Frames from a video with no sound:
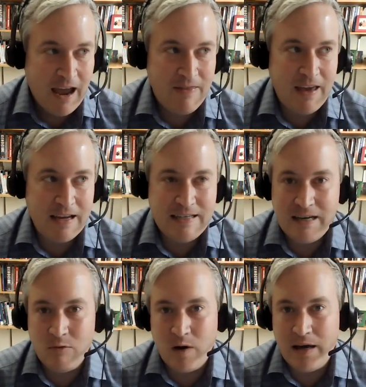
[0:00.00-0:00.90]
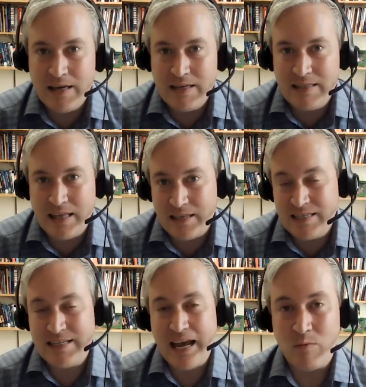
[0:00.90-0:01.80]
And the idea was that the
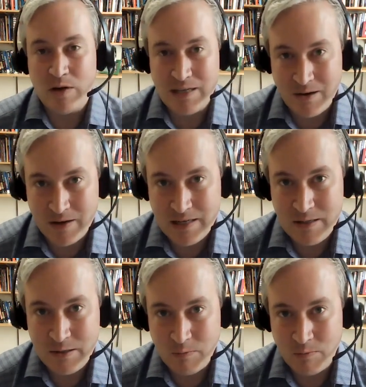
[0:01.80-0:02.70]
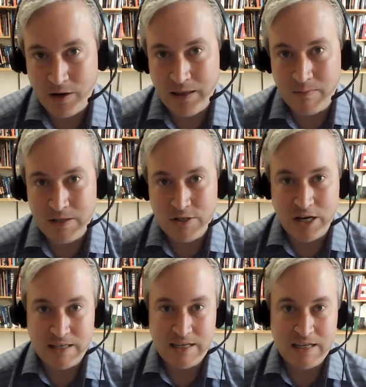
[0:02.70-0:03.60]
state wasn't going to bring them to
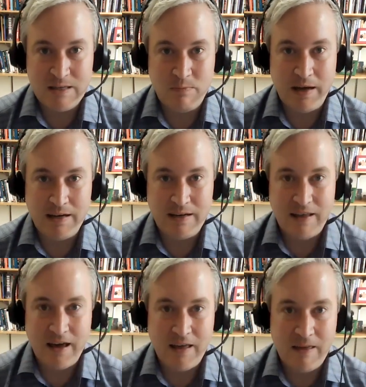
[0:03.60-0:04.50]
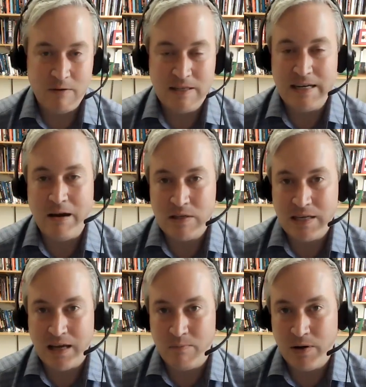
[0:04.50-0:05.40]
justice, but the state
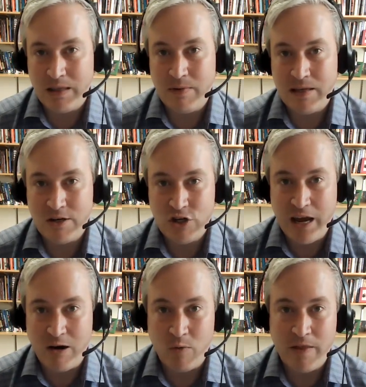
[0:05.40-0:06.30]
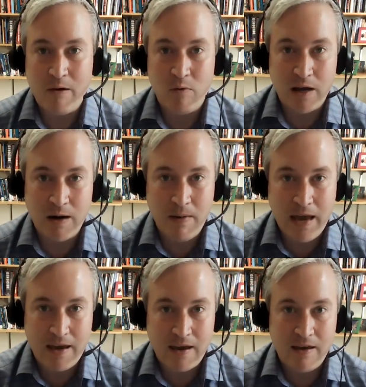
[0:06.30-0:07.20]
wasn't going to put them into jail. Well, they were going to
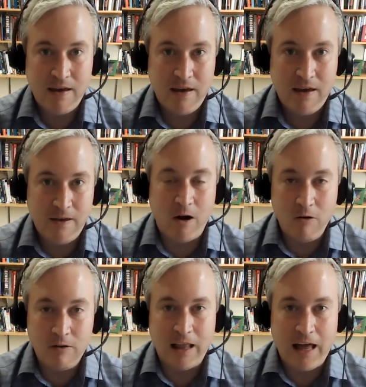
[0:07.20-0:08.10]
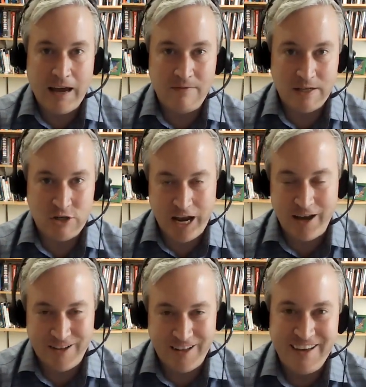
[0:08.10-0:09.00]
make their own lives a
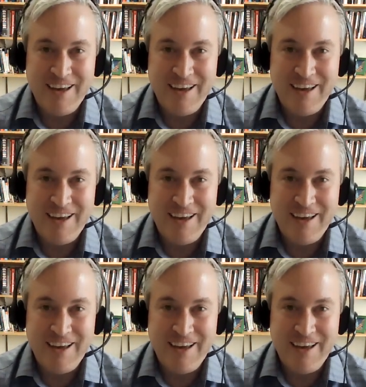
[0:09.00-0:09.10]
jail,